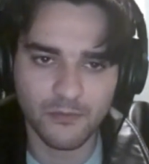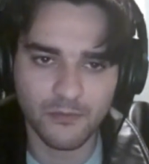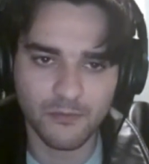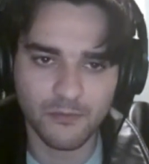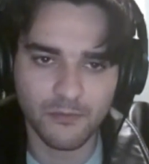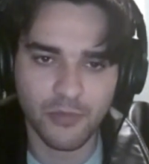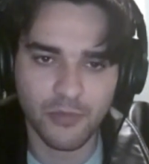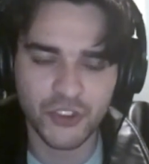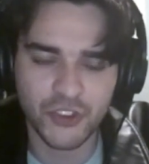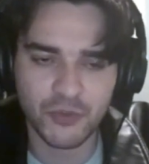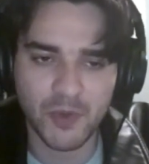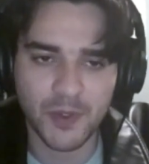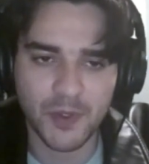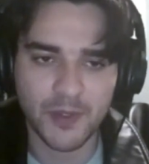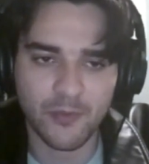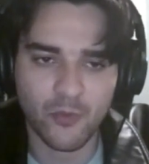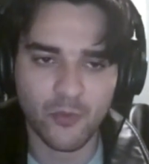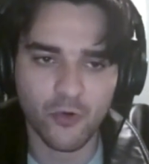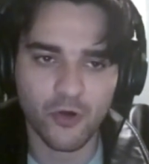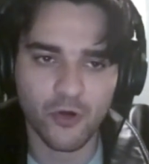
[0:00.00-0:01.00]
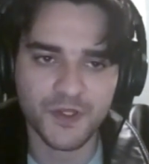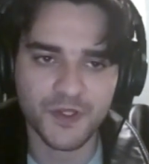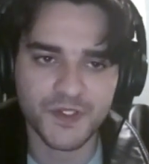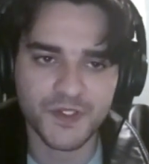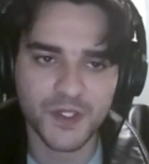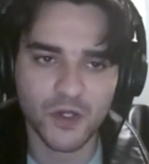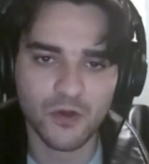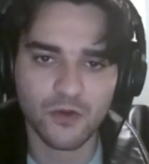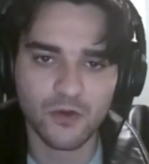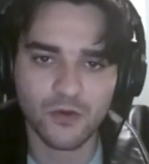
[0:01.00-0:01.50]
push him up the board.
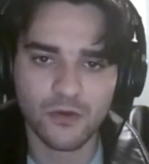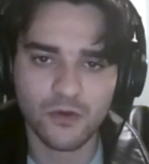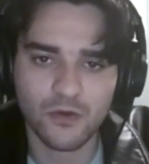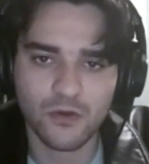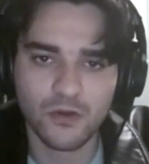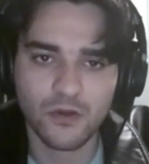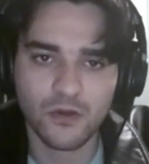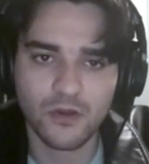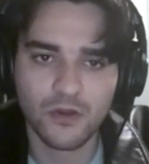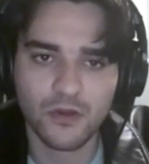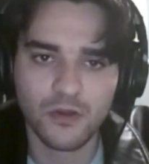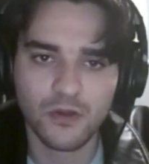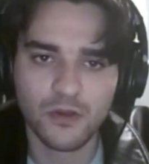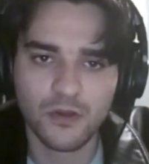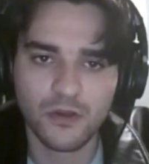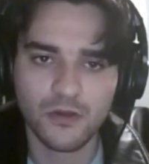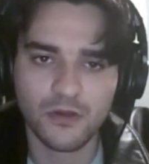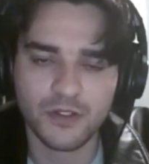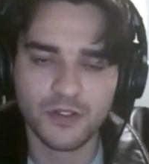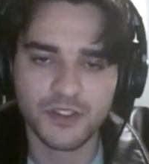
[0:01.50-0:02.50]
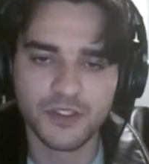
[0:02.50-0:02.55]
So let's